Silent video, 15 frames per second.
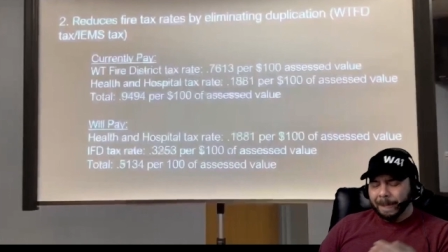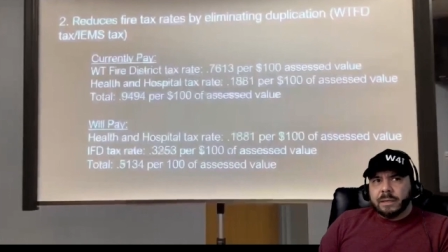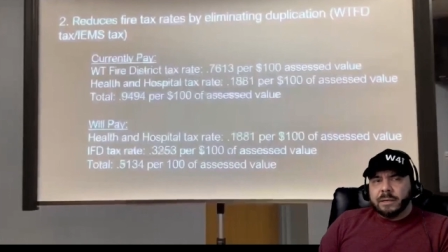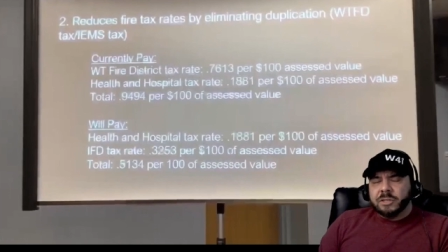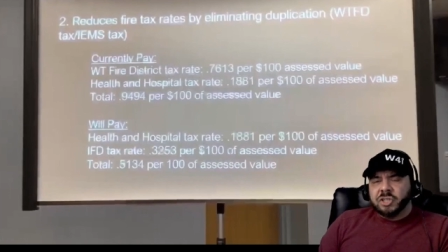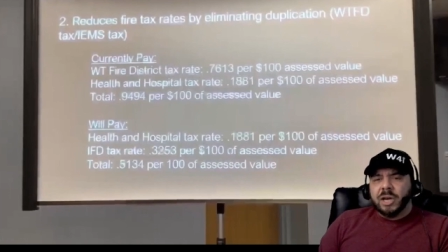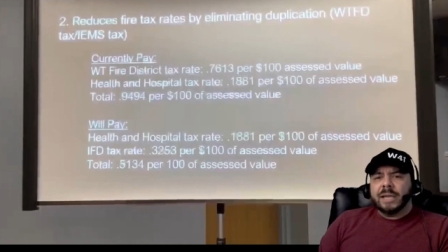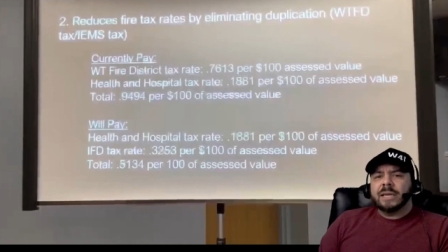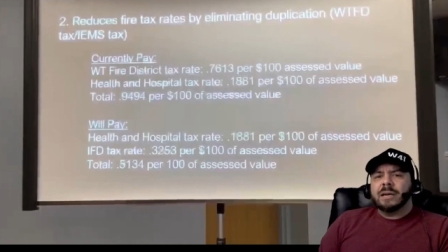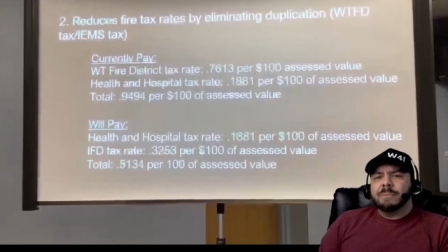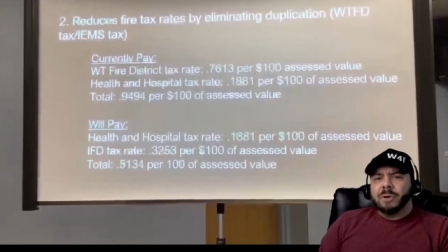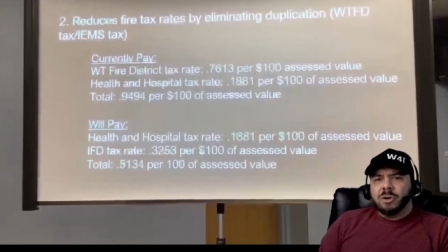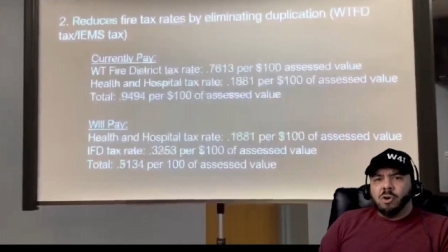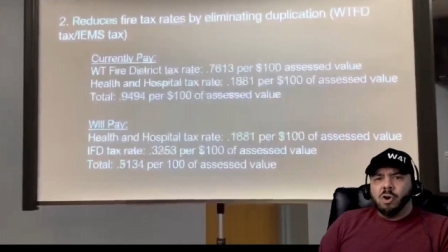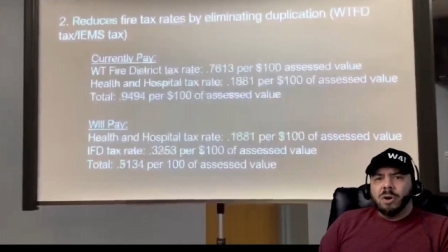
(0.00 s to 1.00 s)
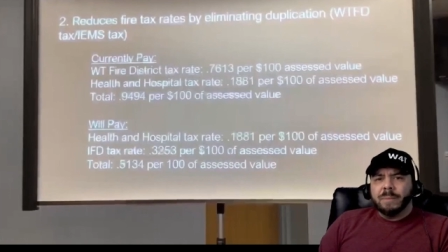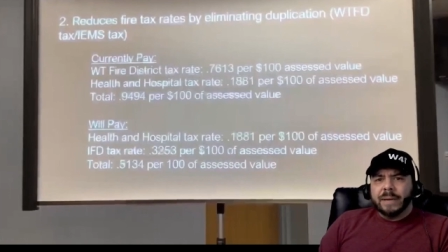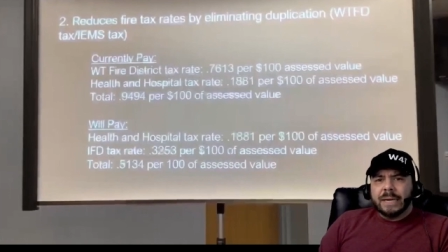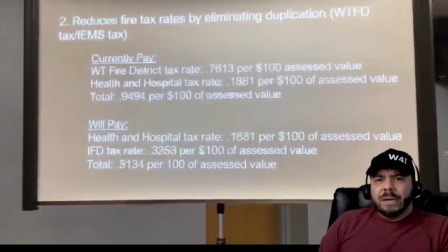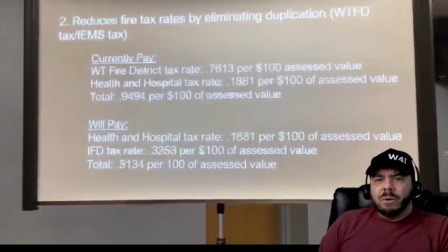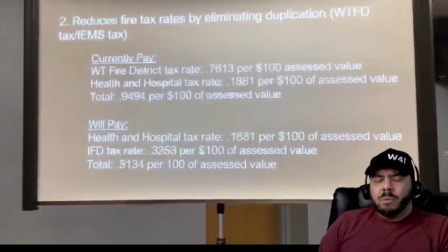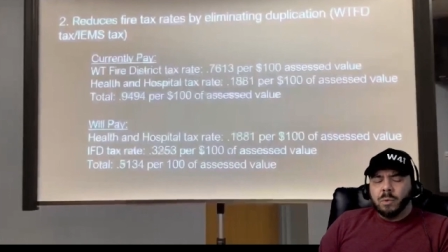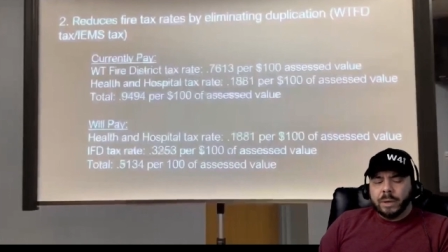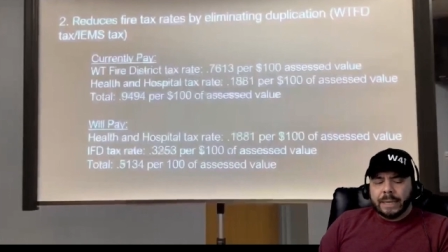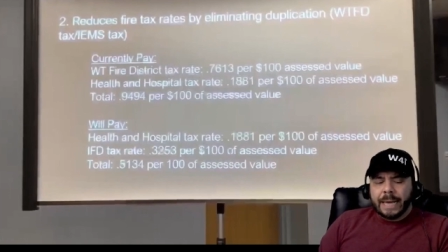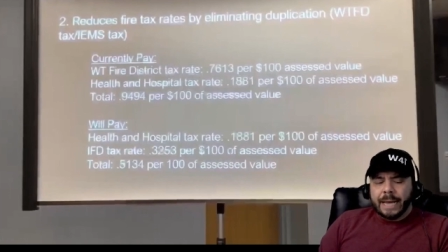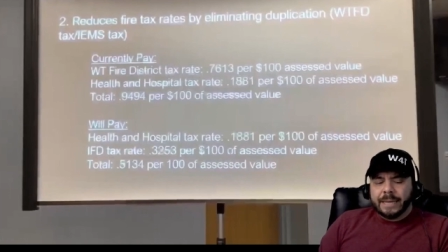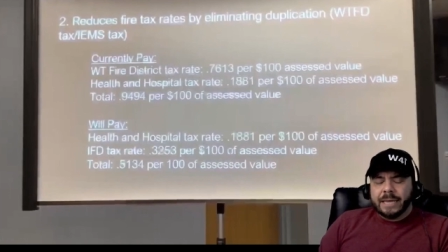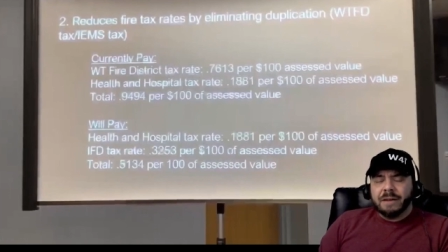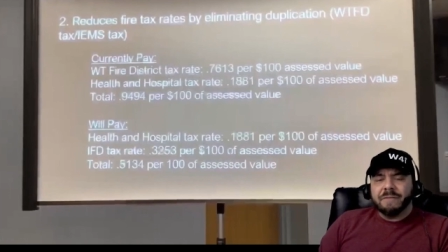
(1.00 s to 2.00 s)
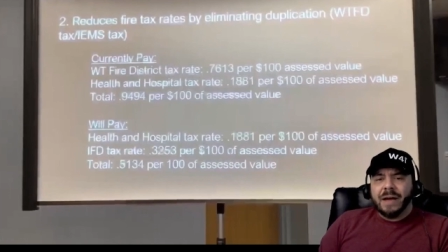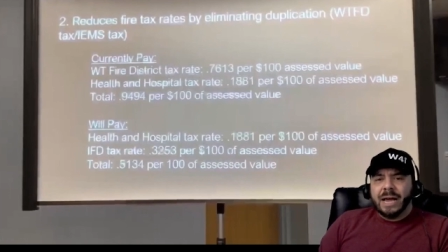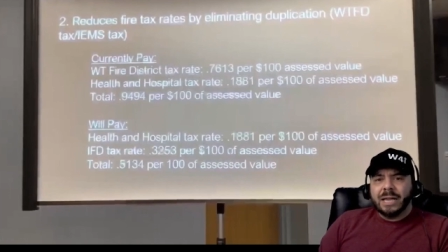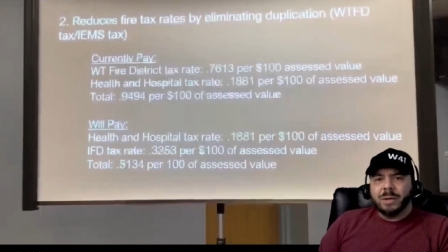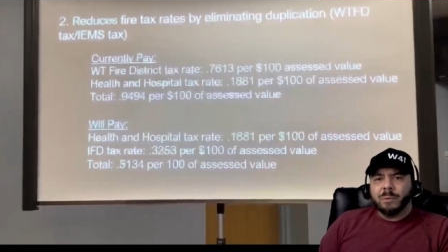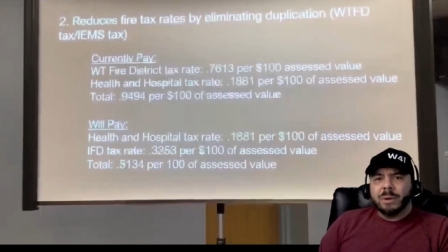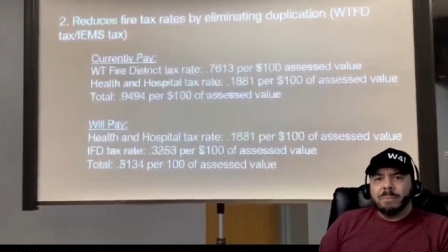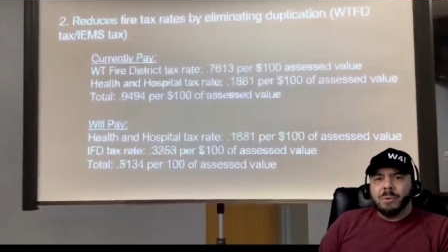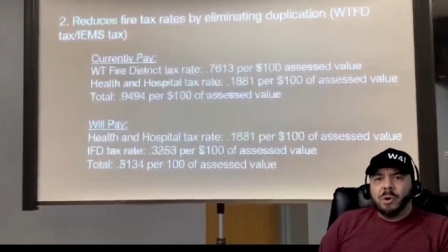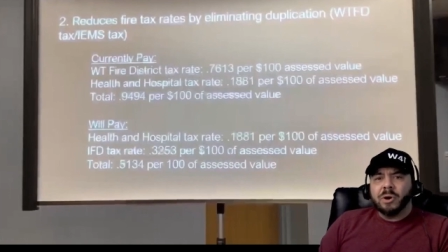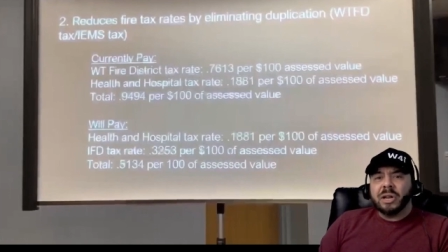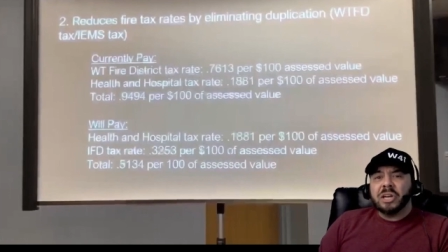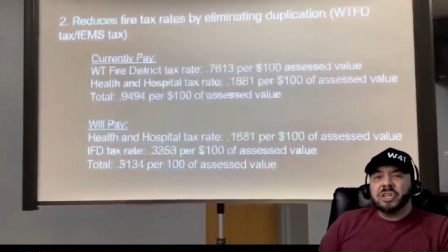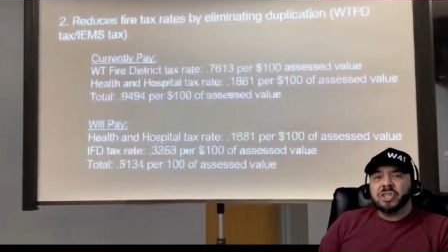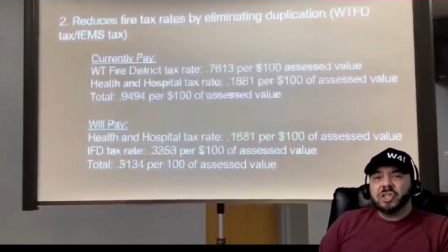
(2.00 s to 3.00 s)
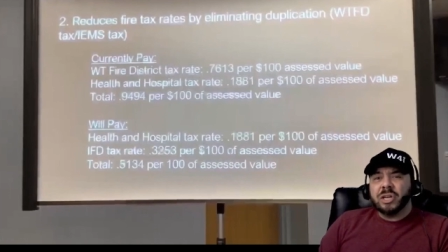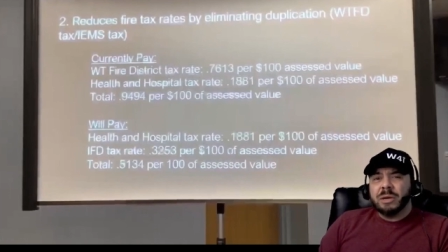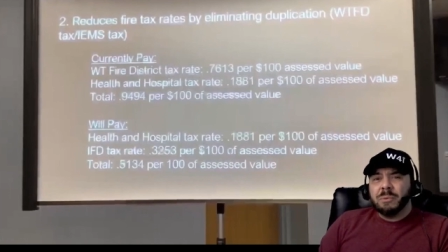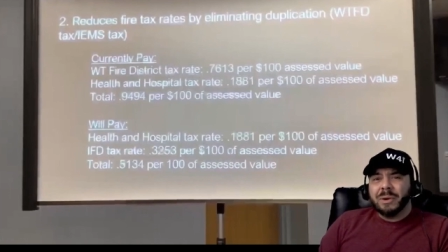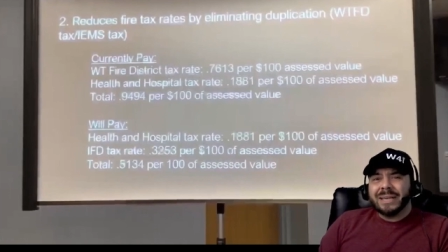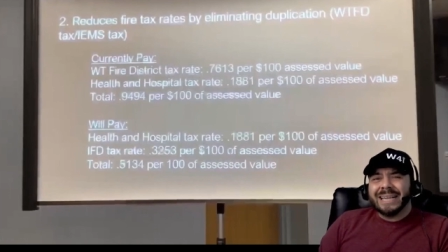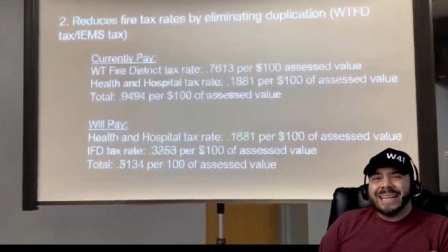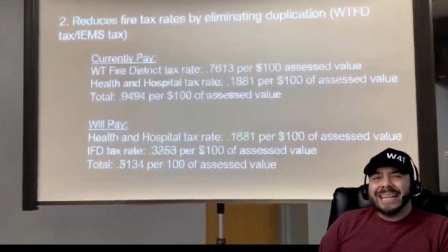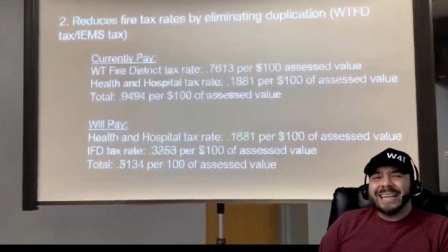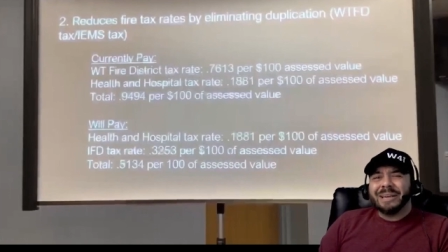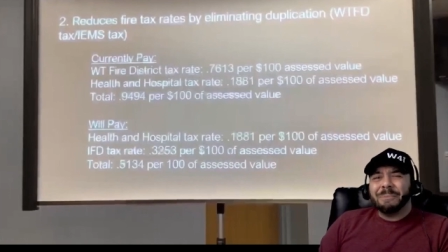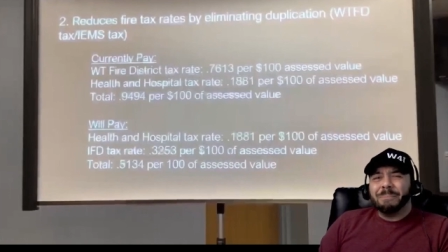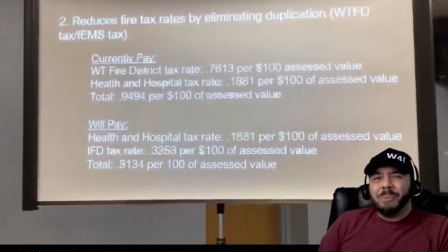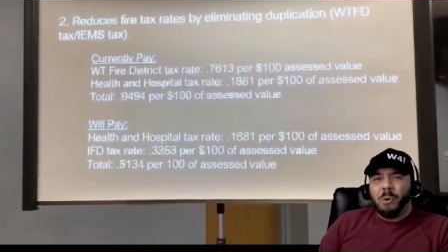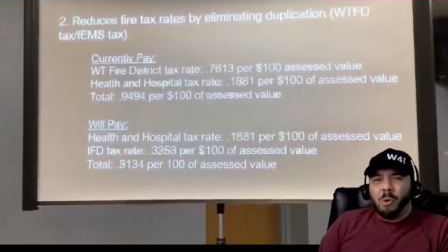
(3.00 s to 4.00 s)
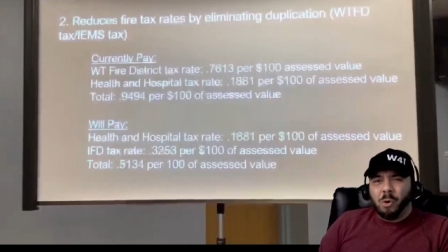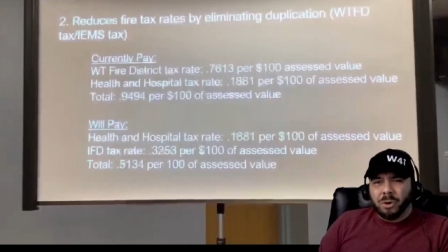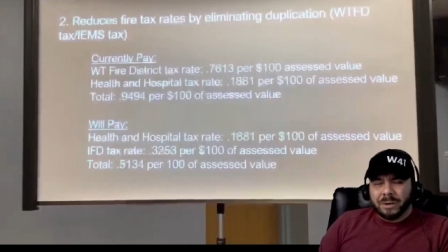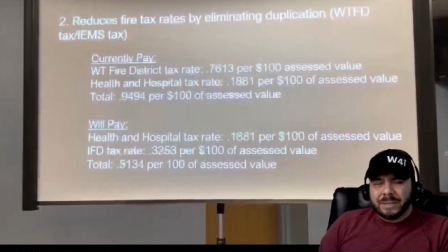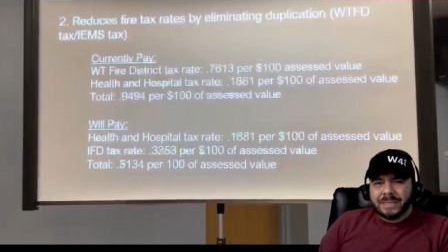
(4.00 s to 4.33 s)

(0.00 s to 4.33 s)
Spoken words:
Jessica McCormick was at the advisory board, and she was in support